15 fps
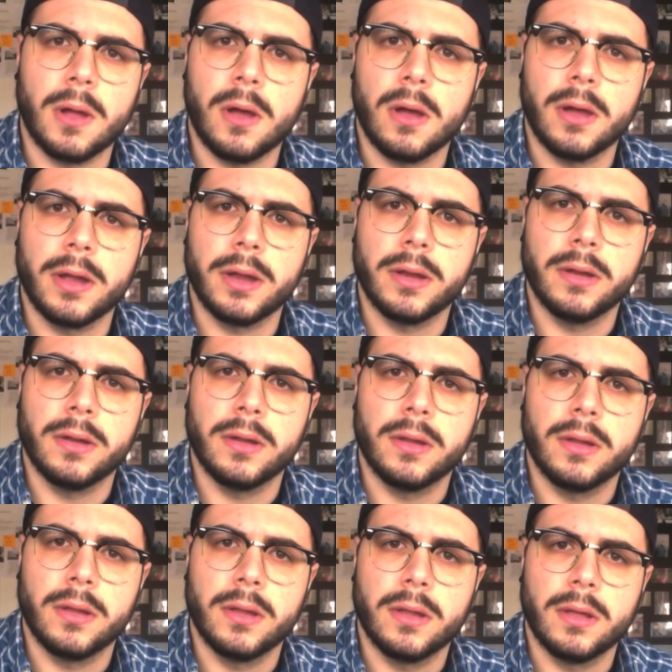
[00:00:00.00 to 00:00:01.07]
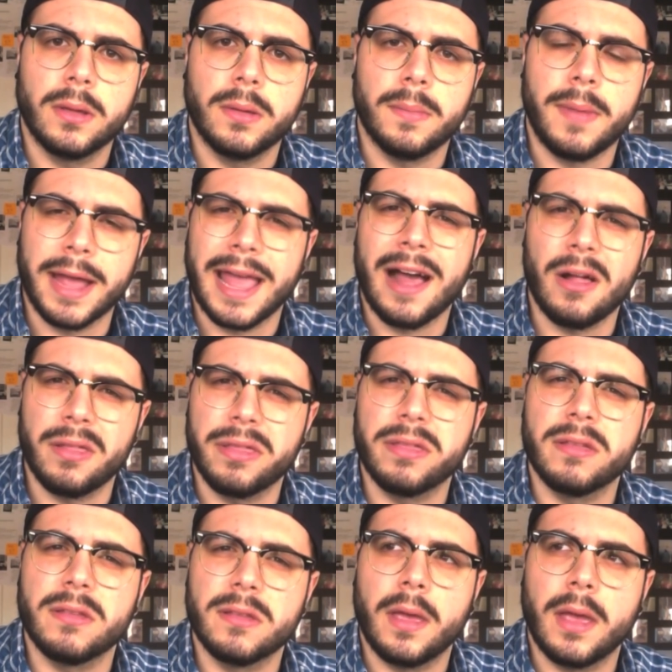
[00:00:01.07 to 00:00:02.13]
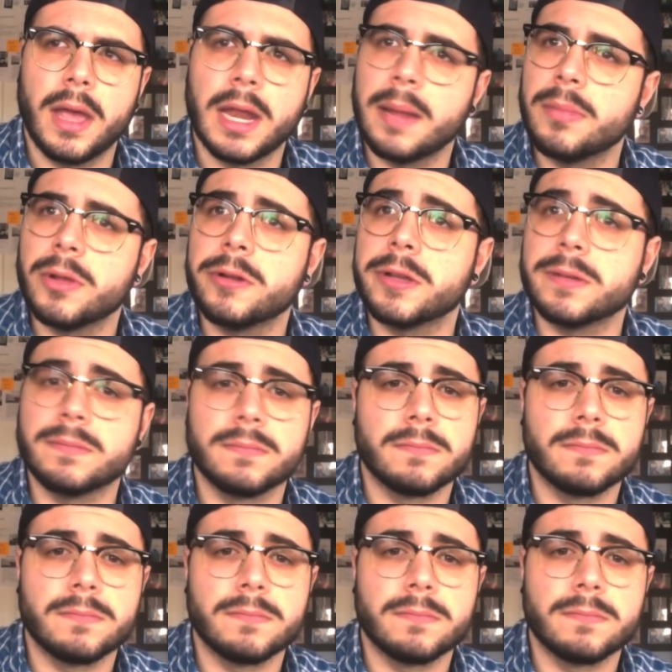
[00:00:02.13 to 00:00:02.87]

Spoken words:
on my health. And I'm learning.